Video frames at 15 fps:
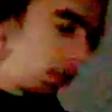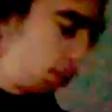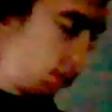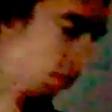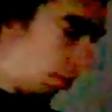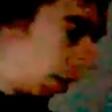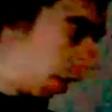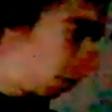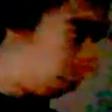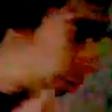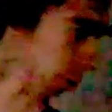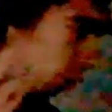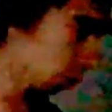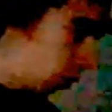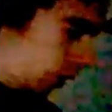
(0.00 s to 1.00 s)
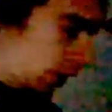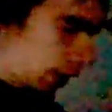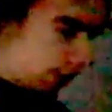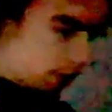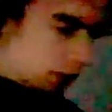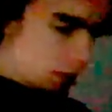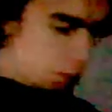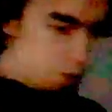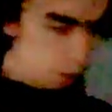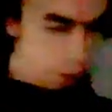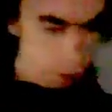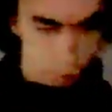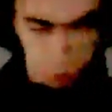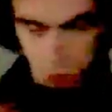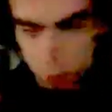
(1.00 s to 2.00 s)
And they make propaganda up
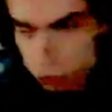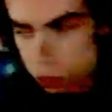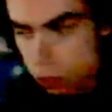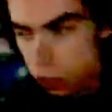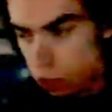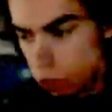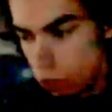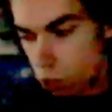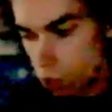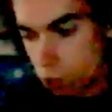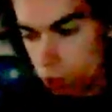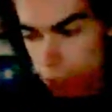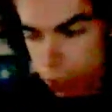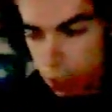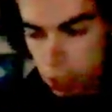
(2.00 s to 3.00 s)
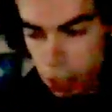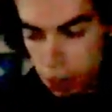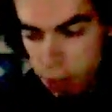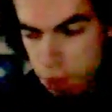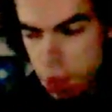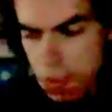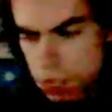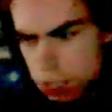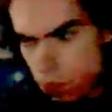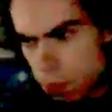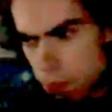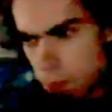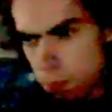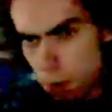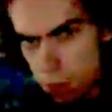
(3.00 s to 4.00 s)
so that I can make
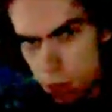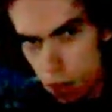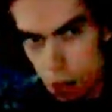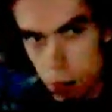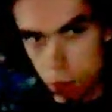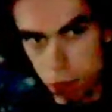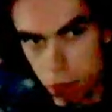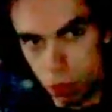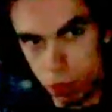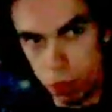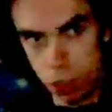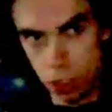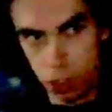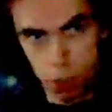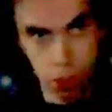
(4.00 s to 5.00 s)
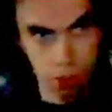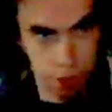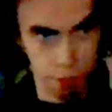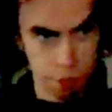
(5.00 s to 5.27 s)
some money out of it.